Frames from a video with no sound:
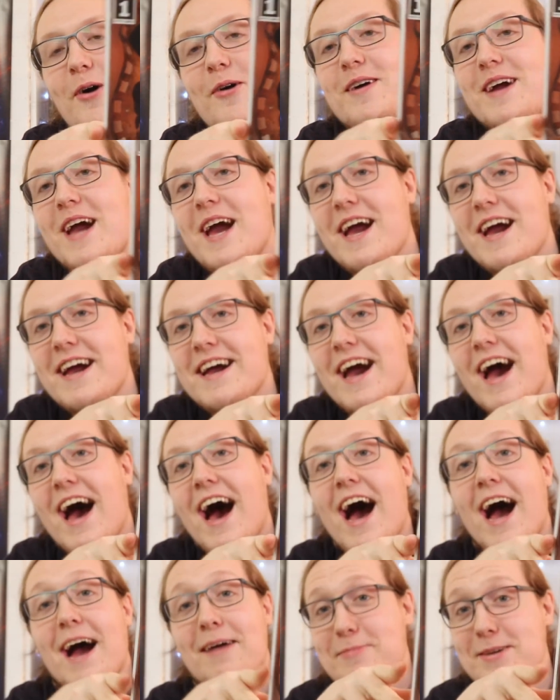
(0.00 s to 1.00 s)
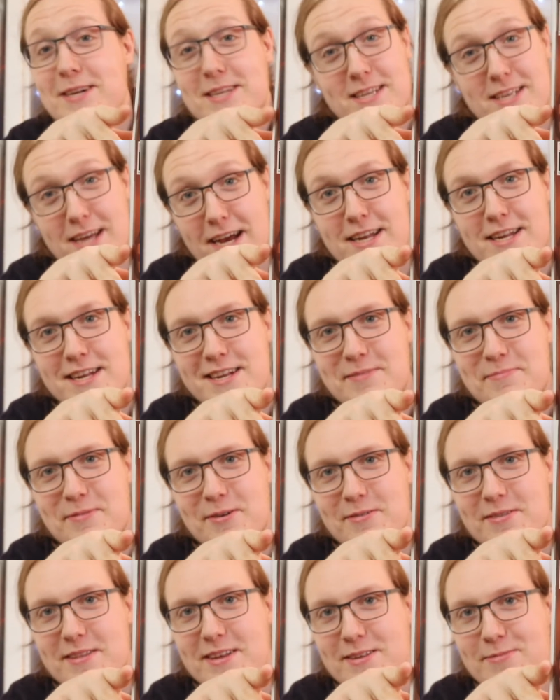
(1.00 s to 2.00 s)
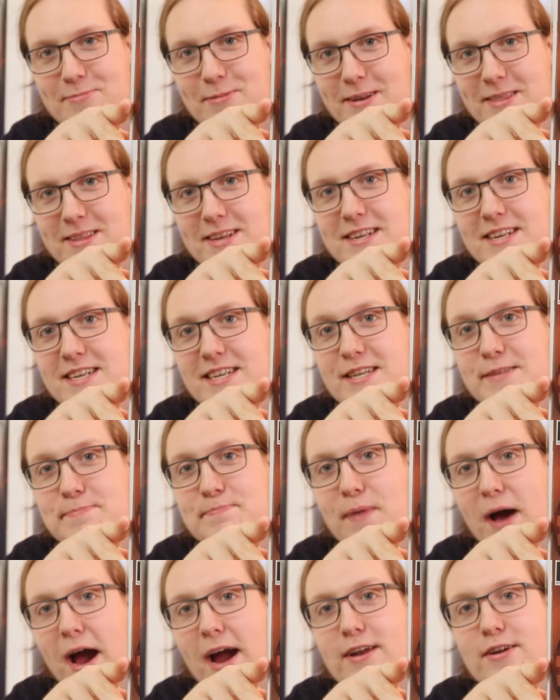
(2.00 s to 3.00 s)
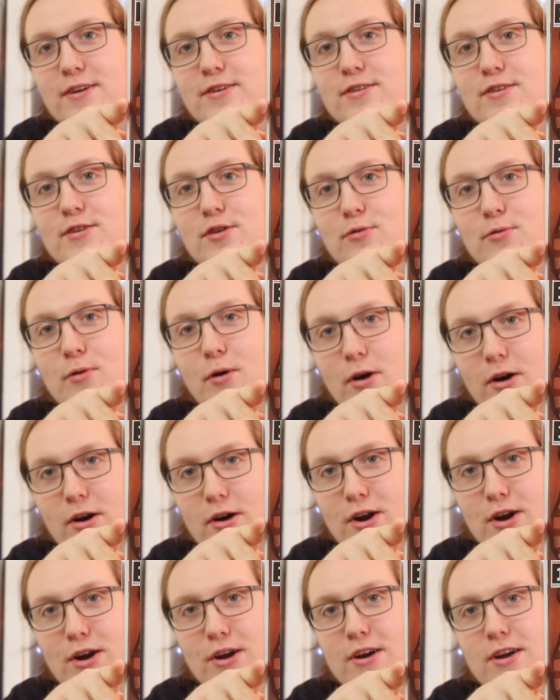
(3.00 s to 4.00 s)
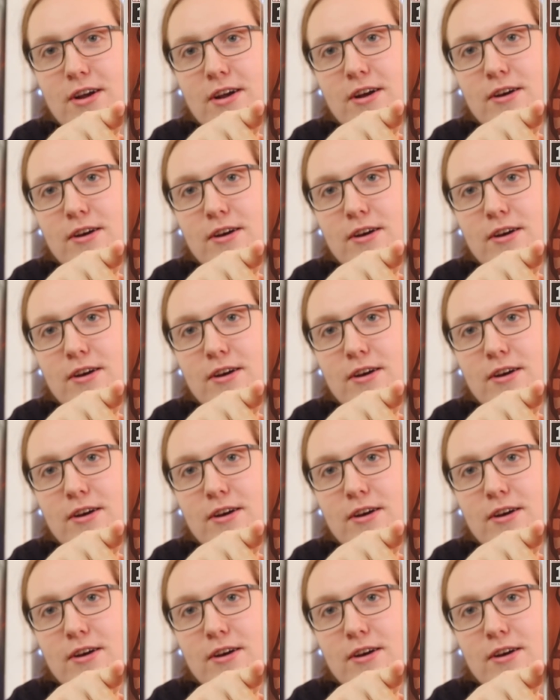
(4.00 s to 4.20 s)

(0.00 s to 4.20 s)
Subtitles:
okay, I'm excited about this one. This is Spider Noir,